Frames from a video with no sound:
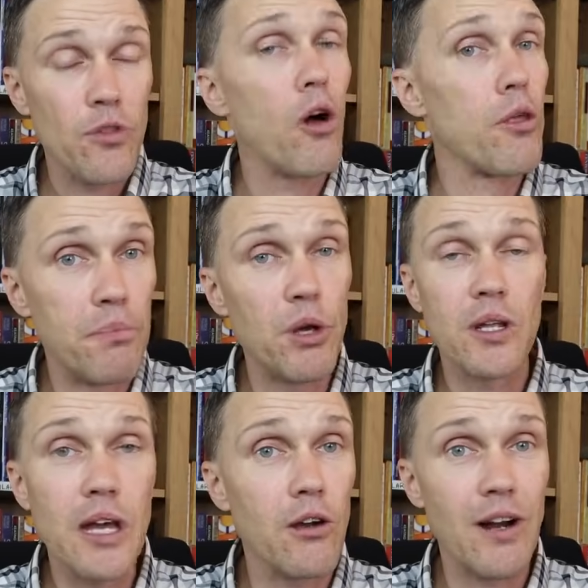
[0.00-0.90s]
all the
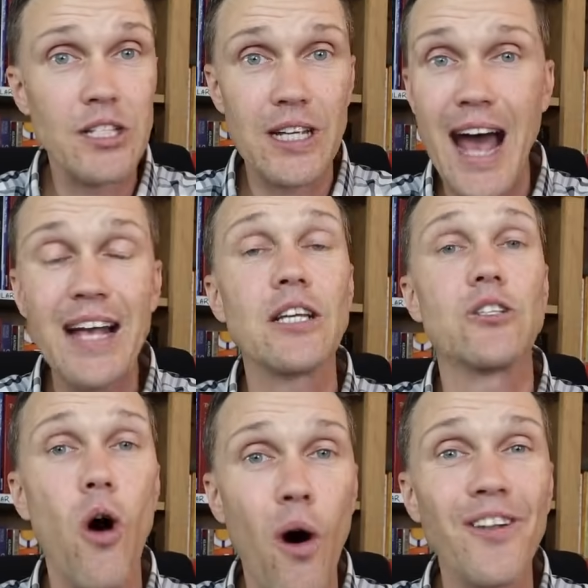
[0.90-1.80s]
beauty and grace she has,
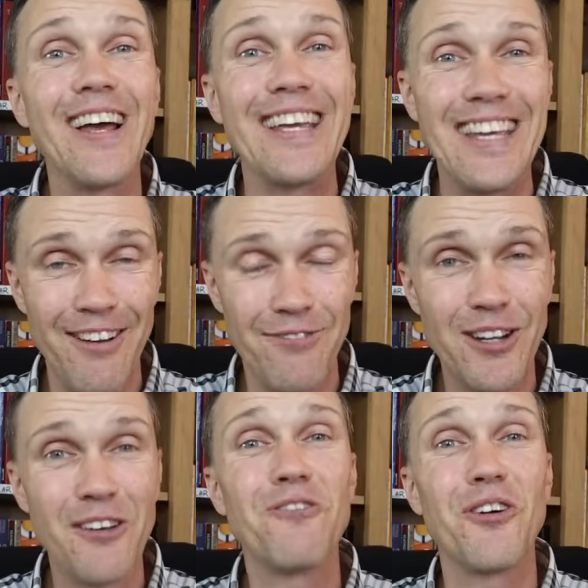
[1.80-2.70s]
is all a
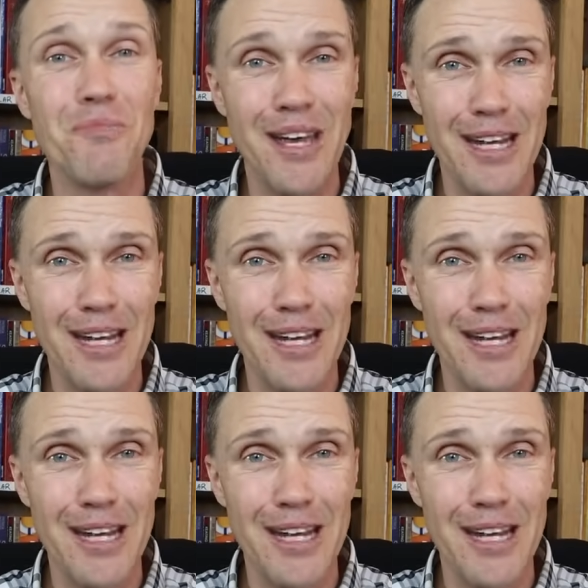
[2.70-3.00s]
gift from